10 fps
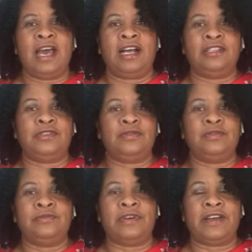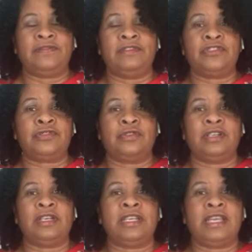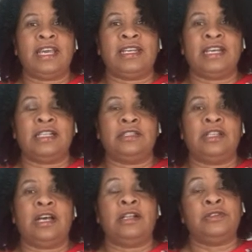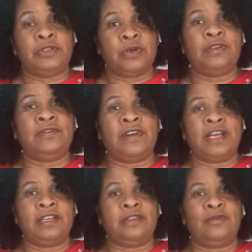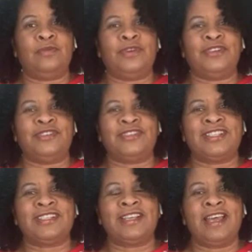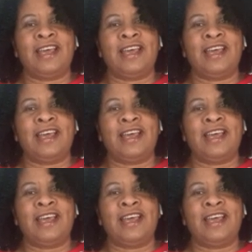I'll do the raffle shortly and I'll, I'll notify the winners.